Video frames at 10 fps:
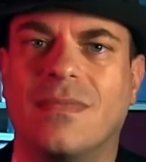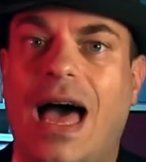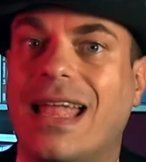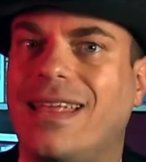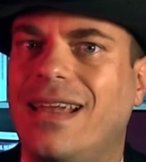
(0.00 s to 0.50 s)

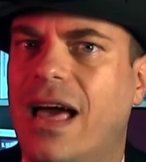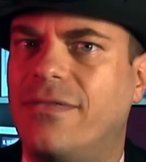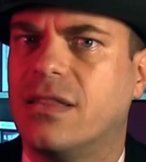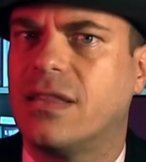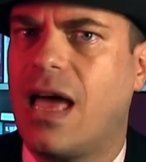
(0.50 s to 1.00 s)
At
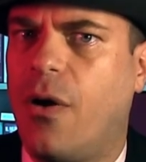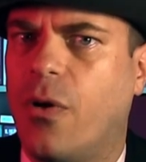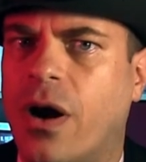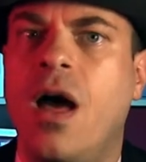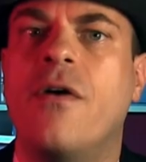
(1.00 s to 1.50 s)
Eleven
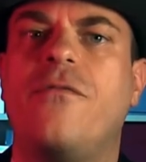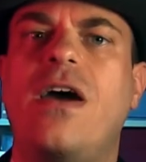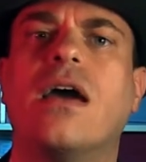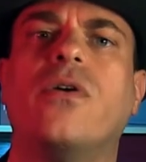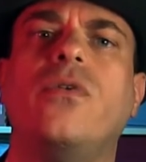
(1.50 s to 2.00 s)
Tower,
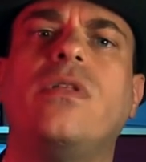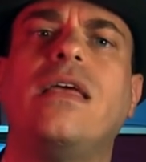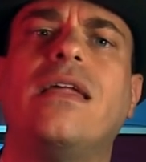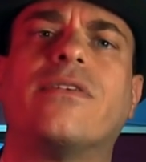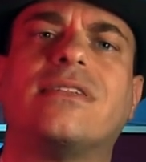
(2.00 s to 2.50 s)
Fela
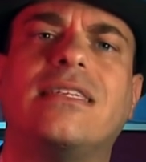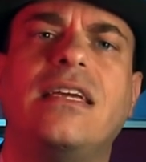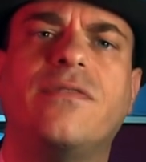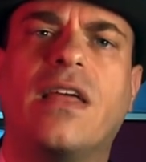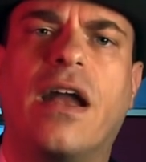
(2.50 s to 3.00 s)
Kuti
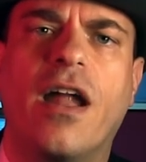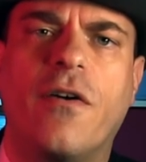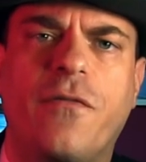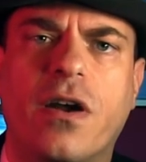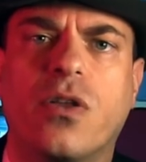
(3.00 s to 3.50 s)
received an
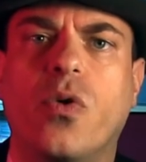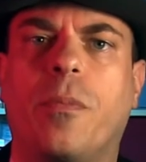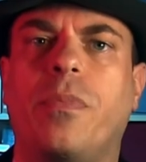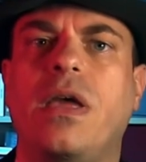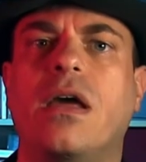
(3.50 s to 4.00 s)
offer to
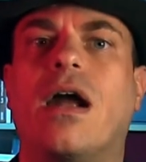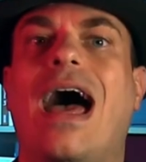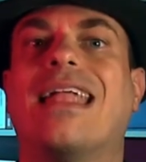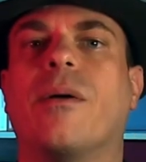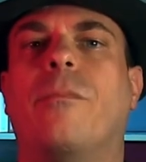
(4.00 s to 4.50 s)
appear
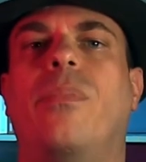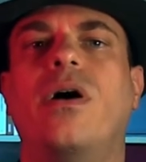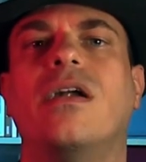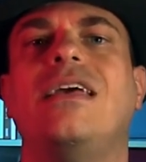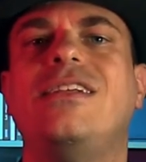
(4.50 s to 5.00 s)
at the
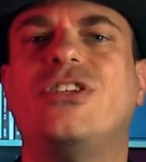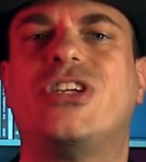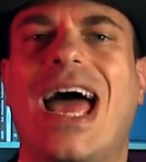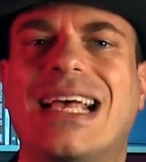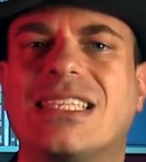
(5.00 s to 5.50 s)
Berlin
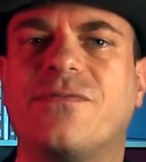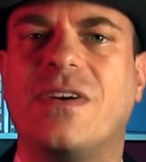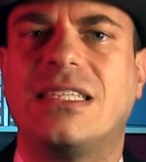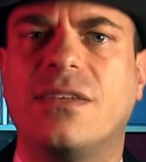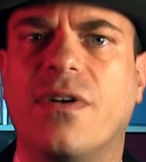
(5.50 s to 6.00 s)
Jazz
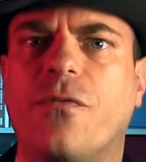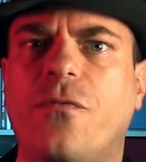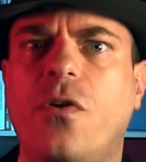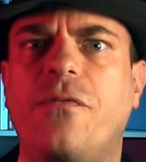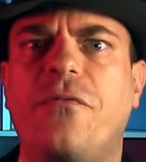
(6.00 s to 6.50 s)
Festival
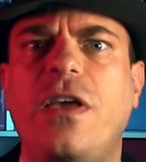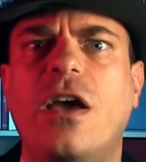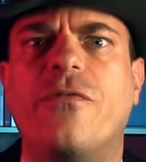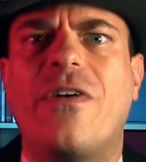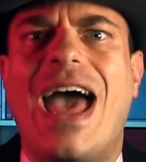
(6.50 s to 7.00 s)
for a fee
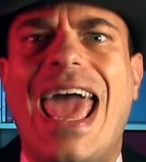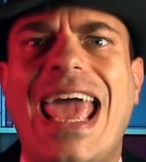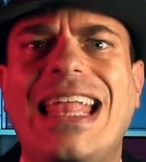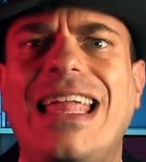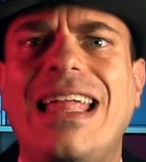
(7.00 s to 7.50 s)
of
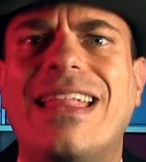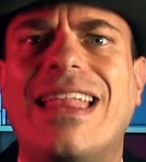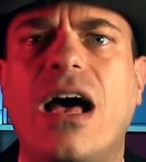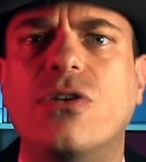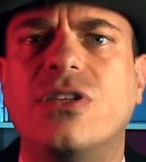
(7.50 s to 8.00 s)

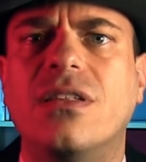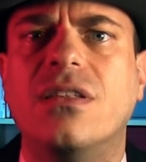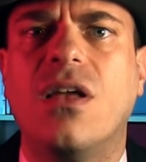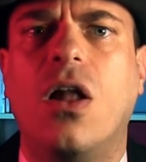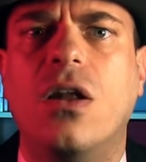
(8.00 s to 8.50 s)

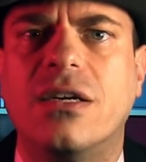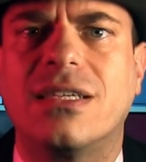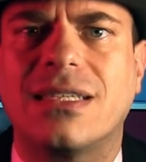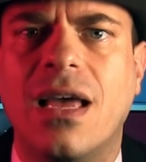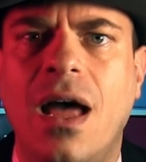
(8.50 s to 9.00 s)

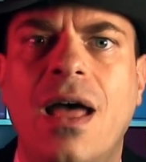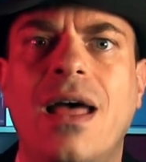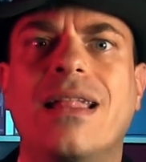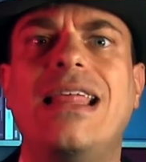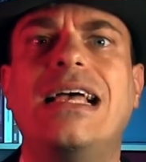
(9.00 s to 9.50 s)
$80,000.
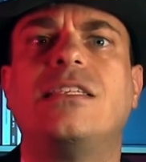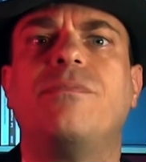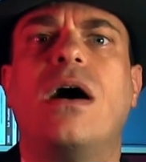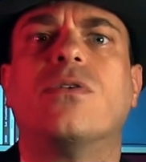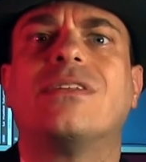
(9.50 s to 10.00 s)
That's
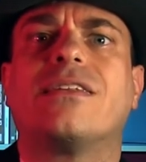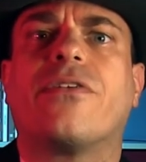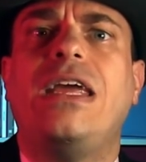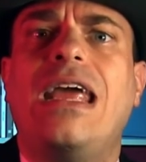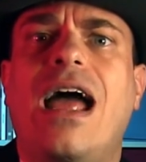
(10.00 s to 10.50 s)
about
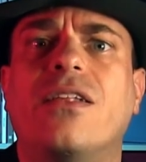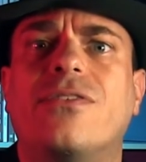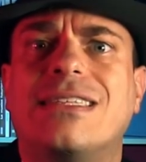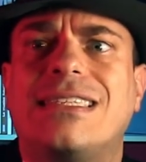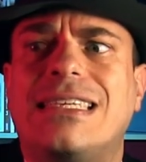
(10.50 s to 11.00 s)

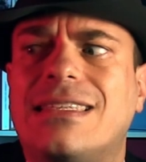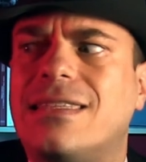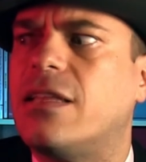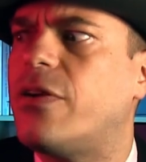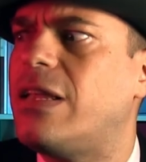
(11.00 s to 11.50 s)

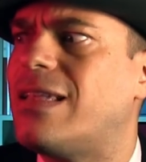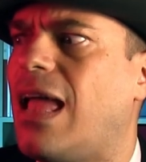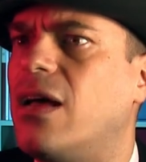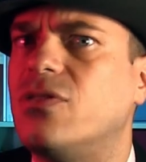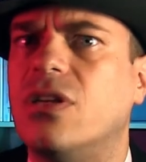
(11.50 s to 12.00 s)

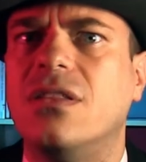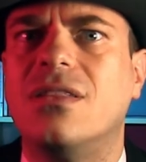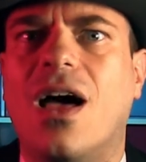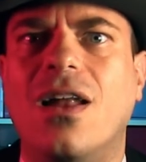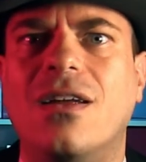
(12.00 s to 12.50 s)

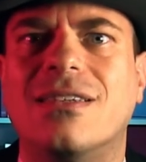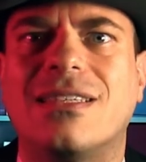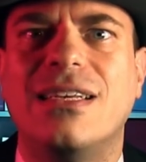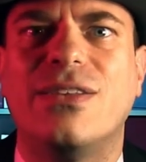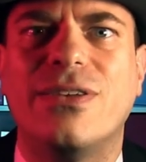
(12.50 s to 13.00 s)

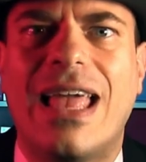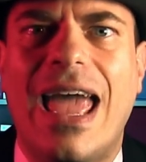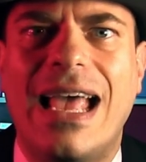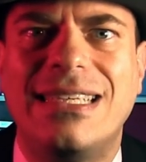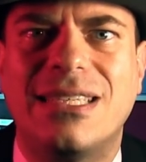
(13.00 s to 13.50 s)
$363,000 in
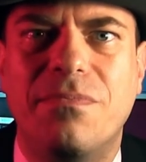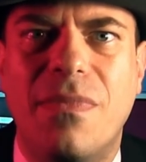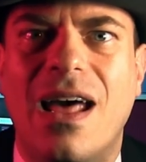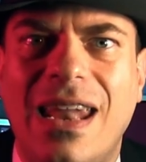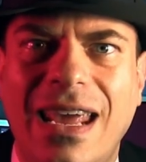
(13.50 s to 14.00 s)
today's
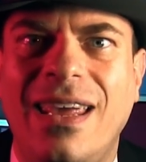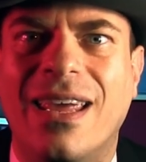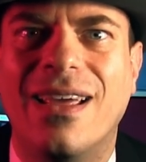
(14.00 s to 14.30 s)
money.